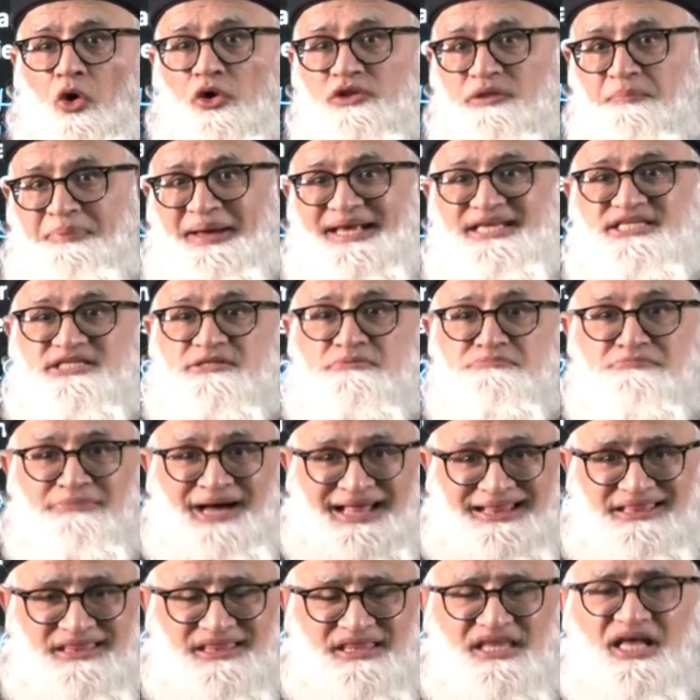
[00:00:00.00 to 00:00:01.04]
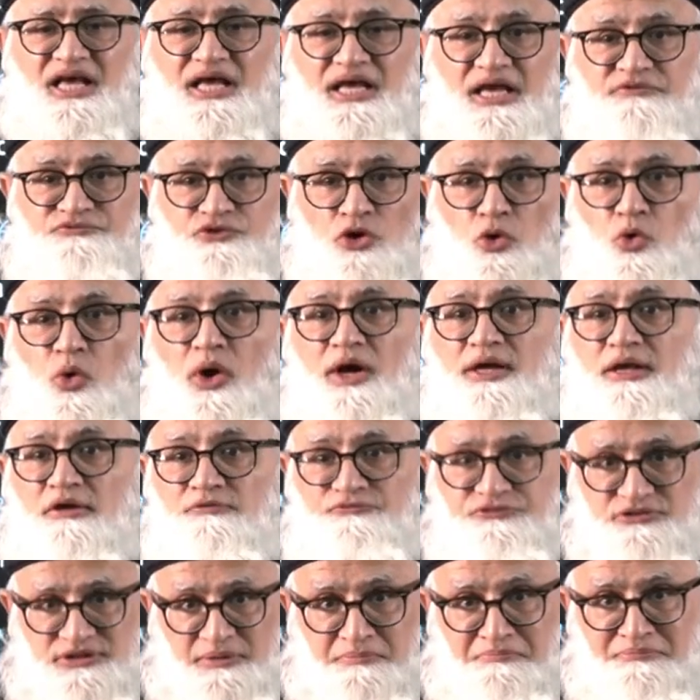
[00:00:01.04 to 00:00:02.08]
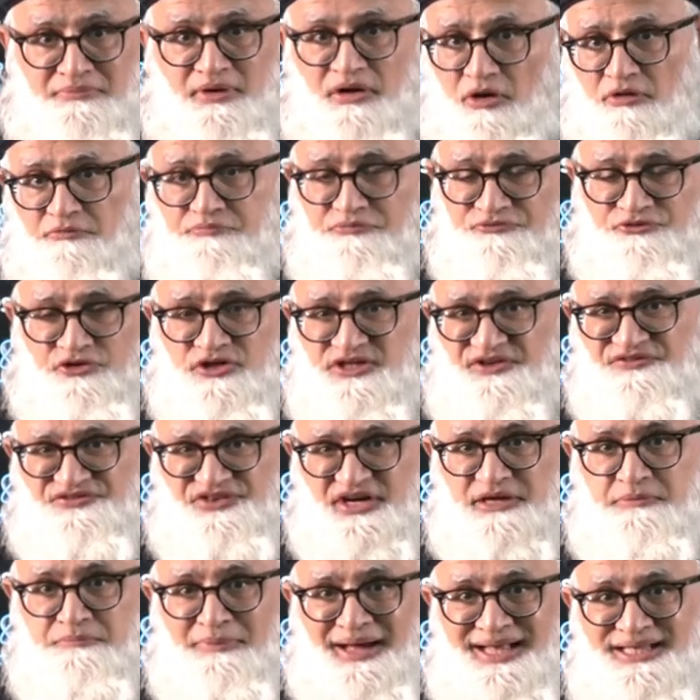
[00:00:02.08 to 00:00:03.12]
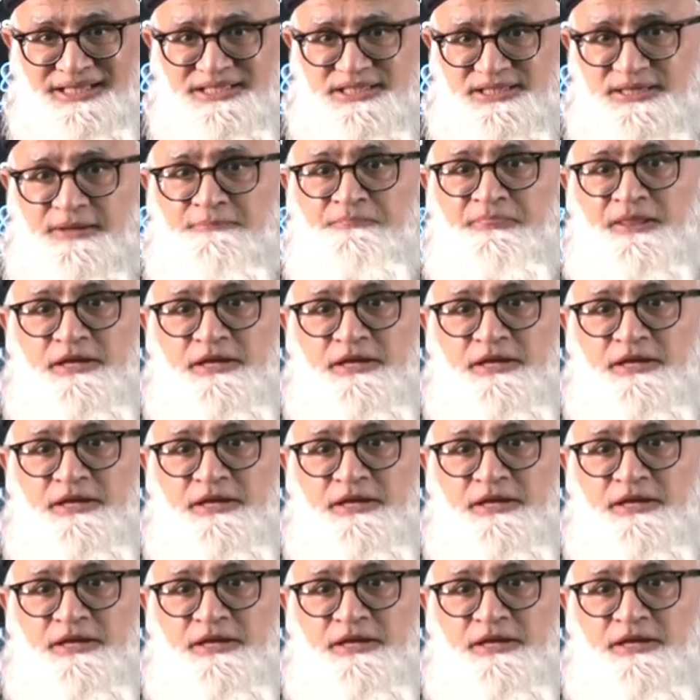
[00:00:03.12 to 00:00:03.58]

the base month if you're working for, the, for different months.